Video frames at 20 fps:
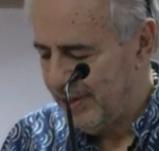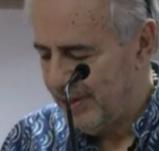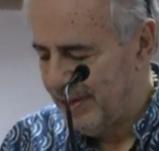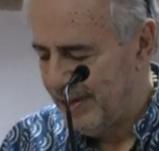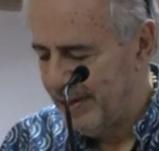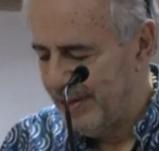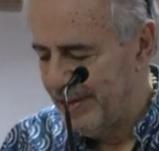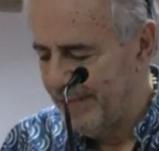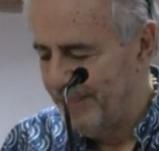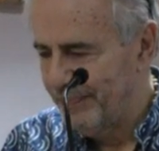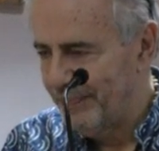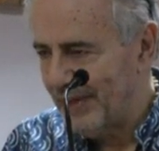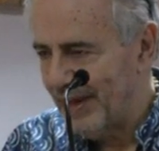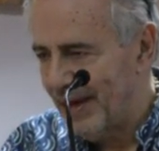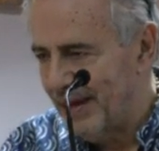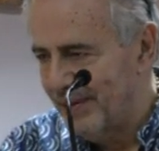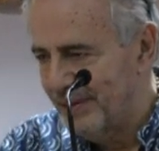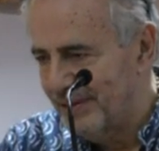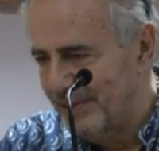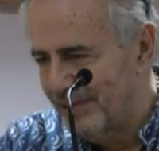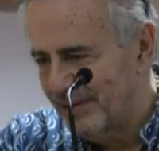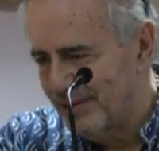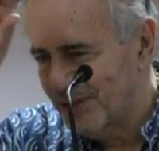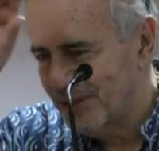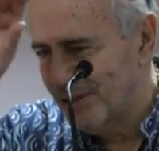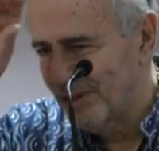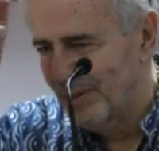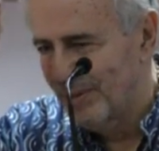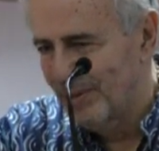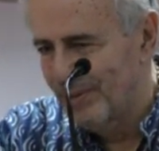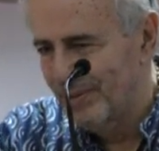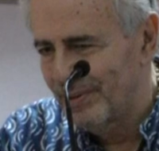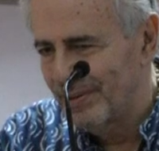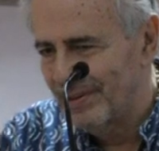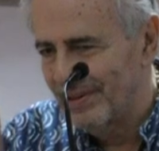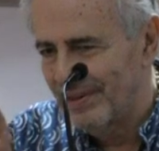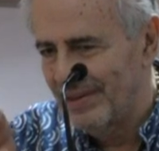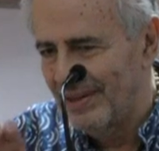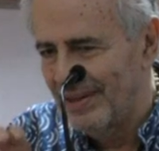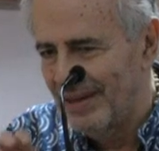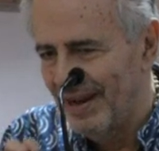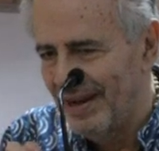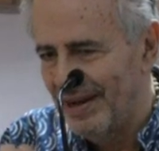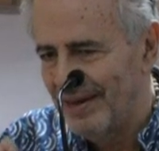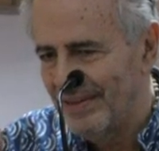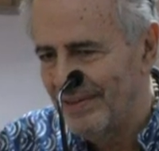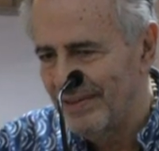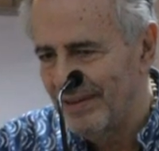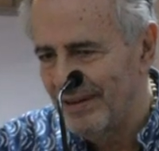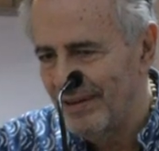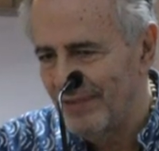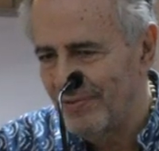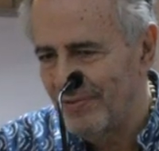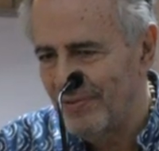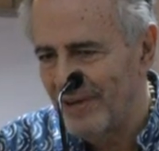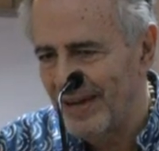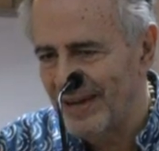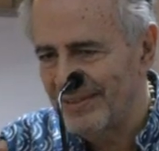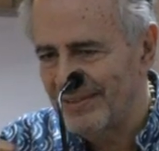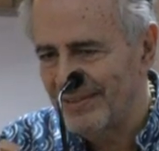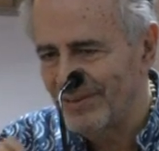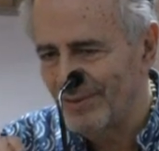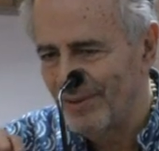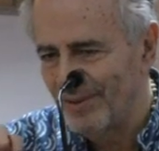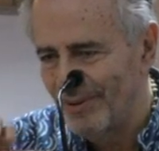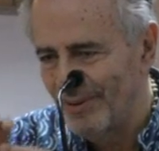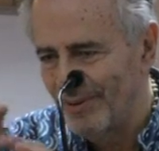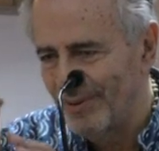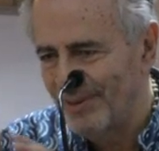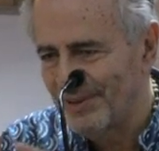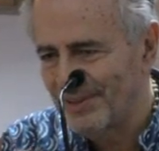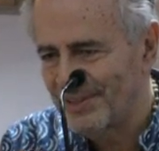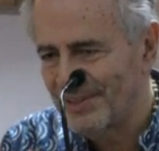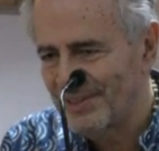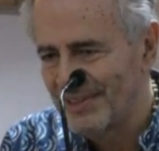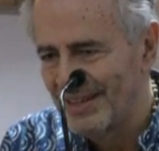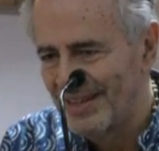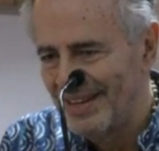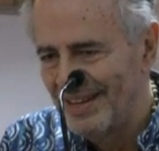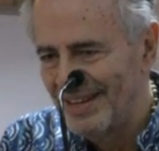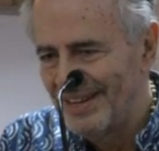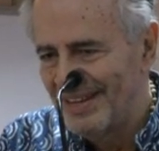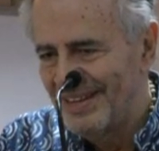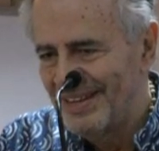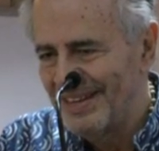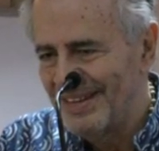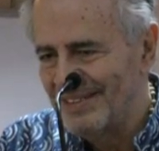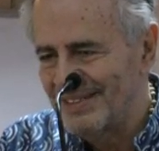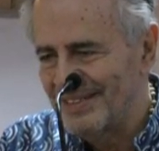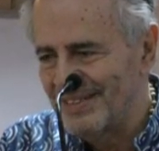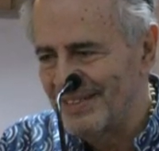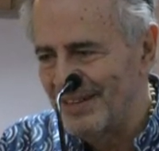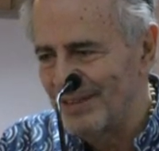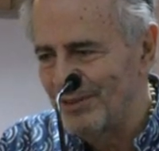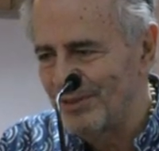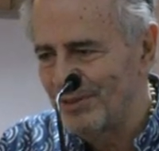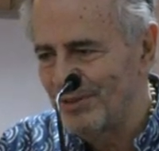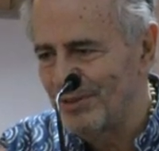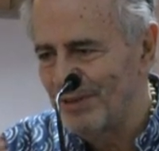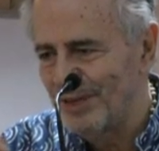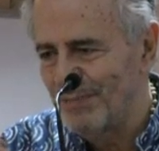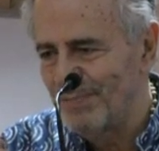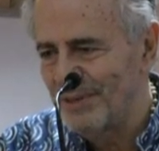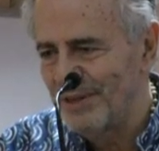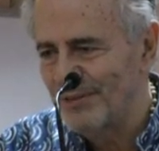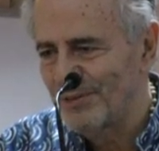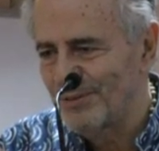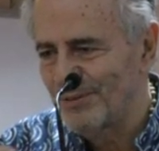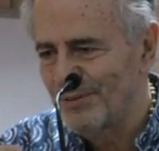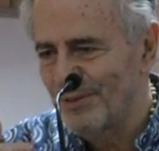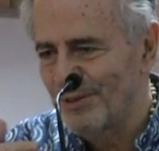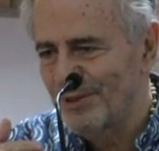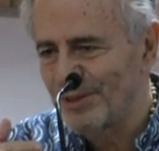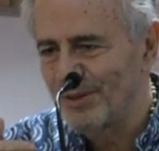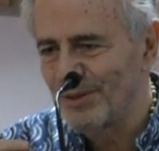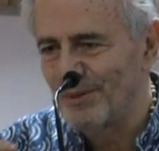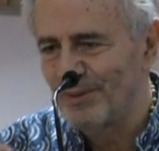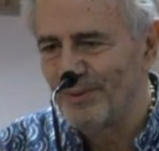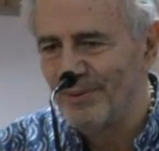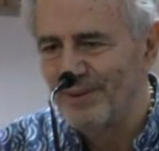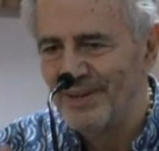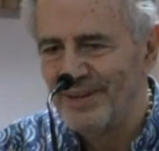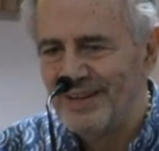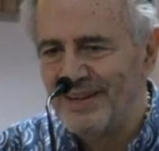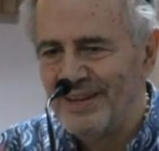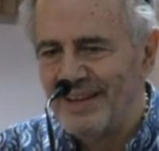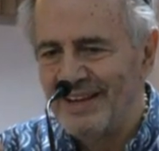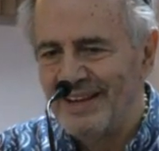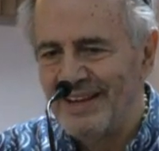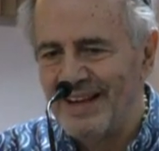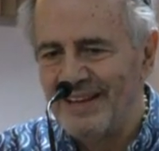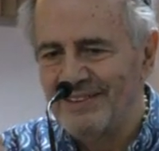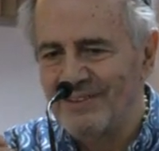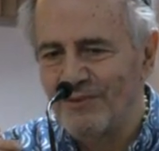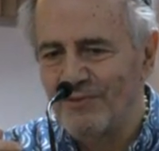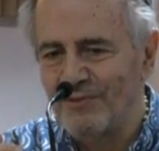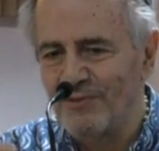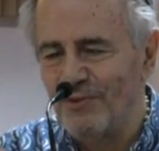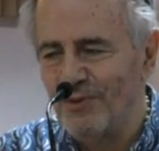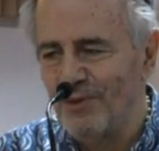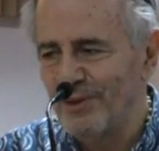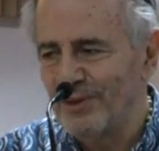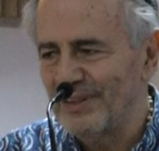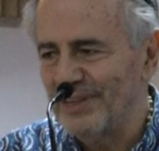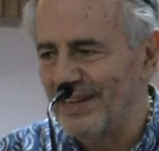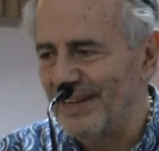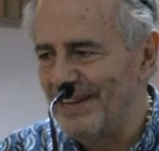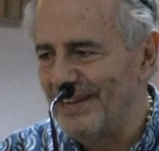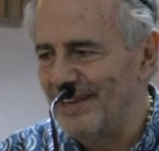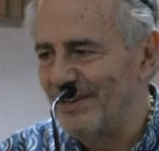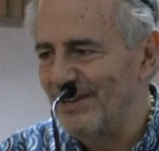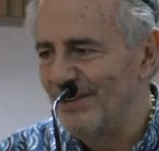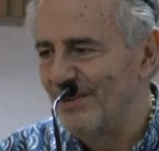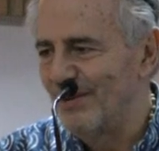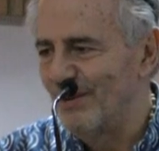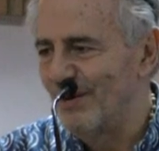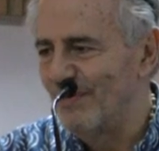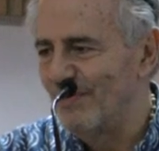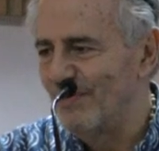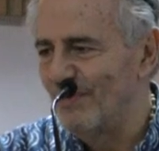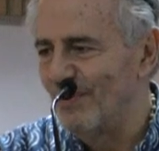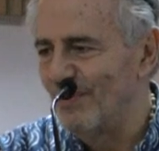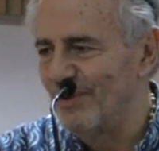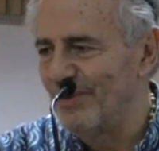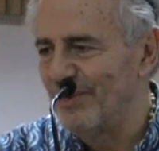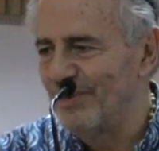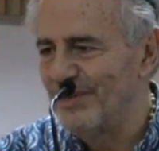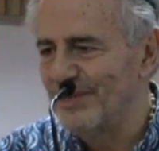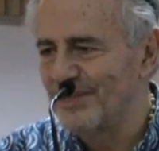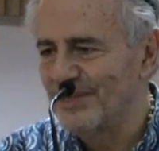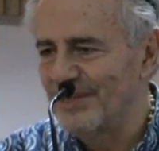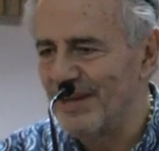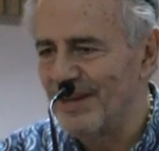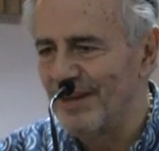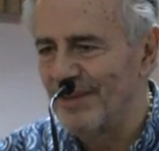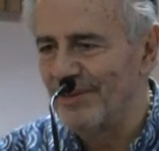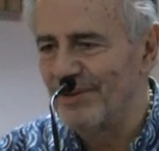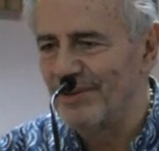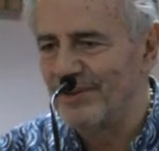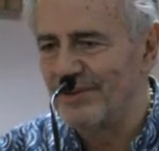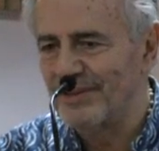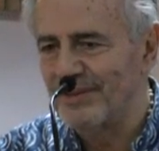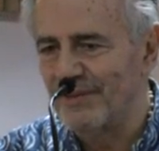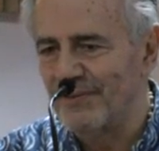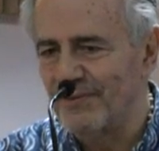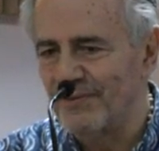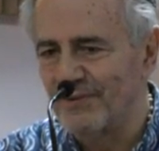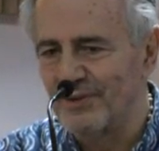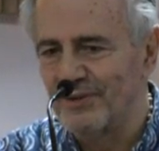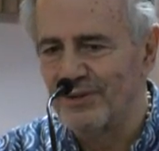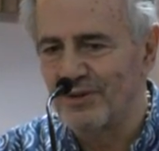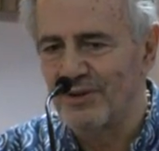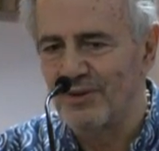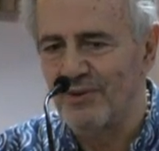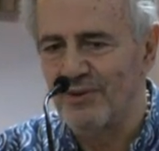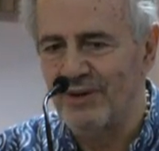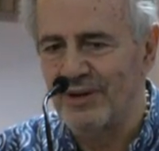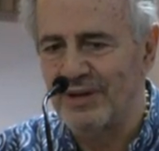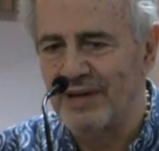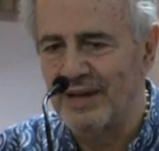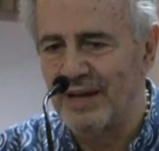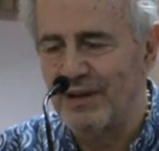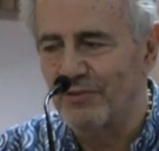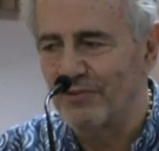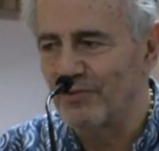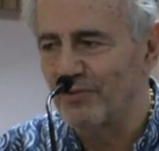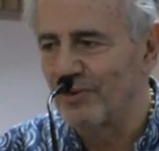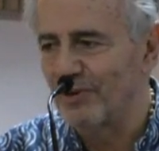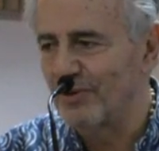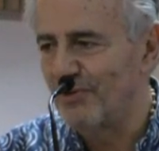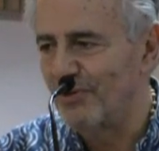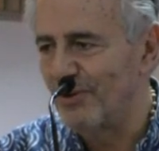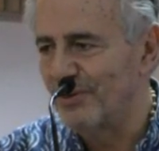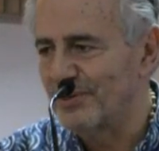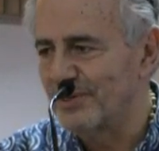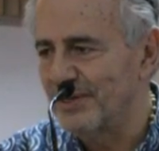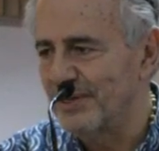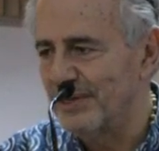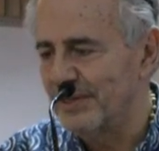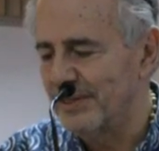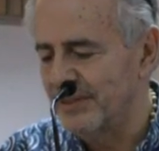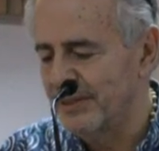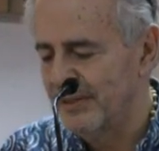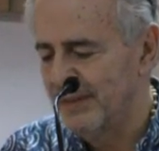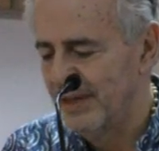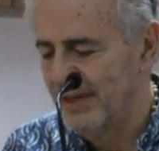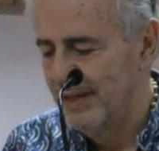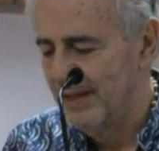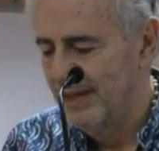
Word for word: Um, and so the island, in effect, although it's, it's insular, but it's also at the fault line of all these other different cr cultural crossings.